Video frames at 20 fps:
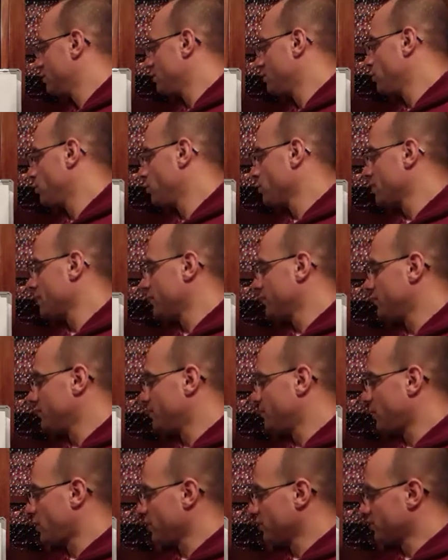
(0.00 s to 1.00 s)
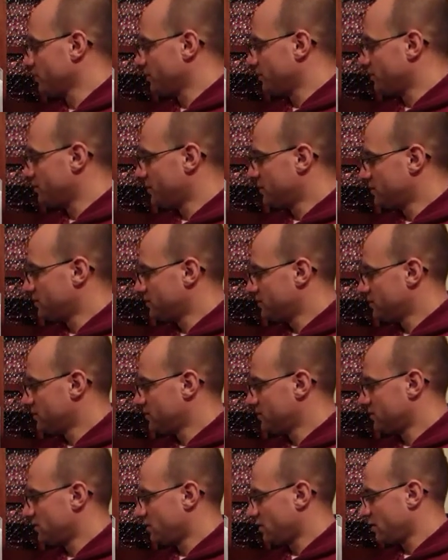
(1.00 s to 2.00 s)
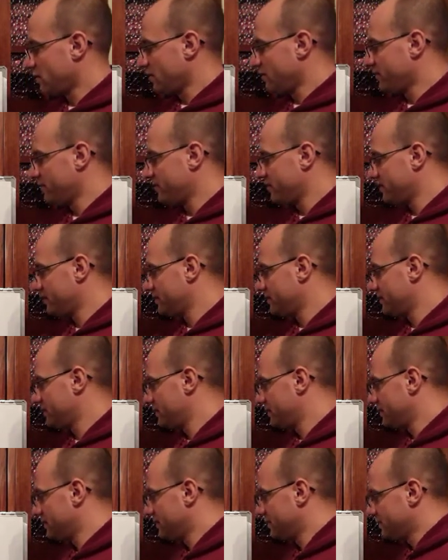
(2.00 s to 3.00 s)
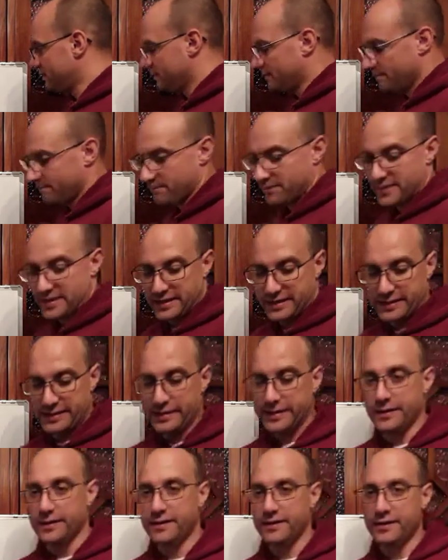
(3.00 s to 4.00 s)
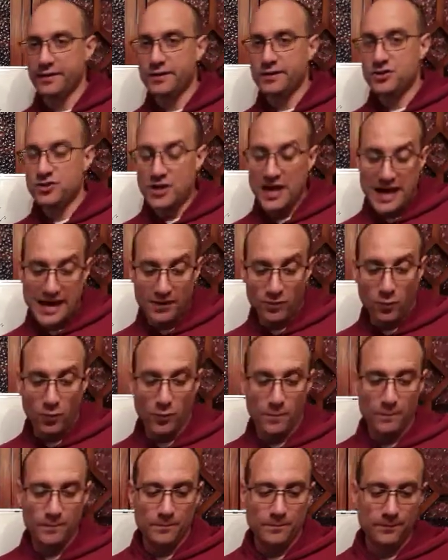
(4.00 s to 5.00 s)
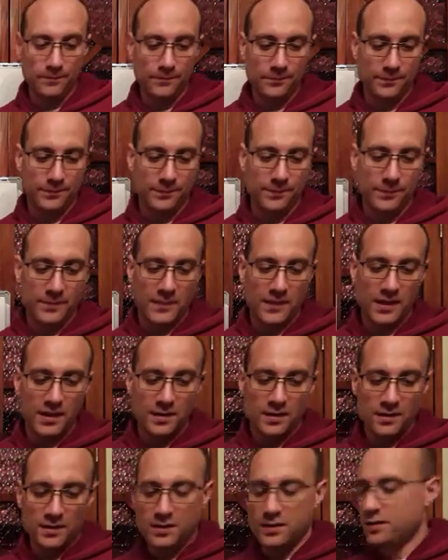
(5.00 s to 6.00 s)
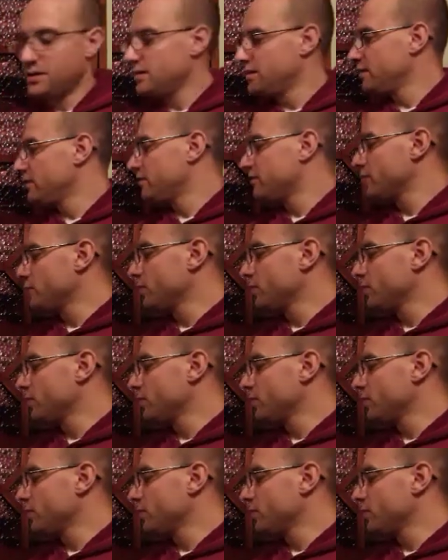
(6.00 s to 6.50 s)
more on the bottom of the channel. So